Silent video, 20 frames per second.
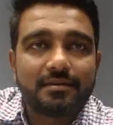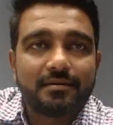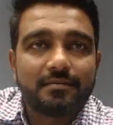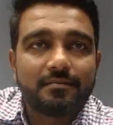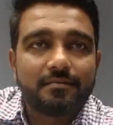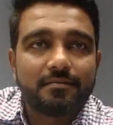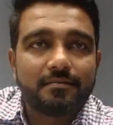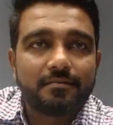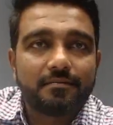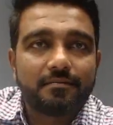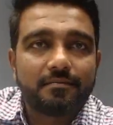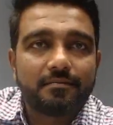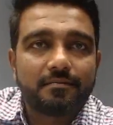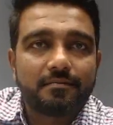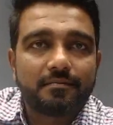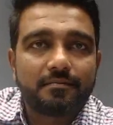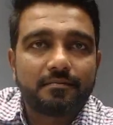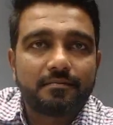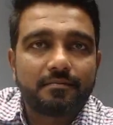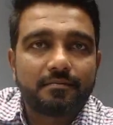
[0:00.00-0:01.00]

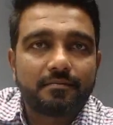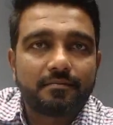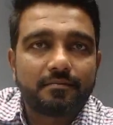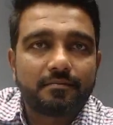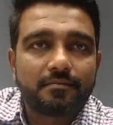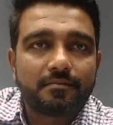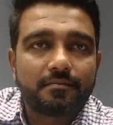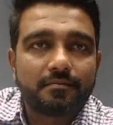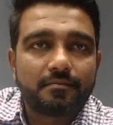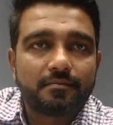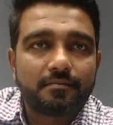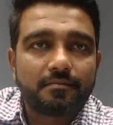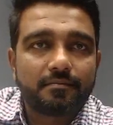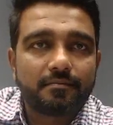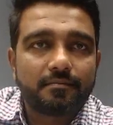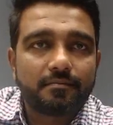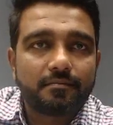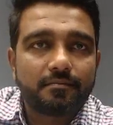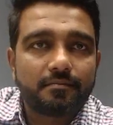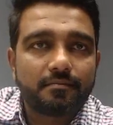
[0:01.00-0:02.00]

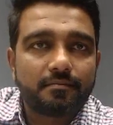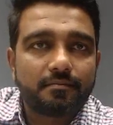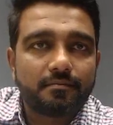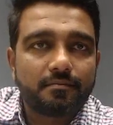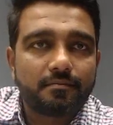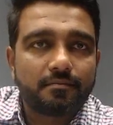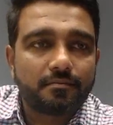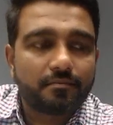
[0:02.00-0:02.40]
Nothing is said.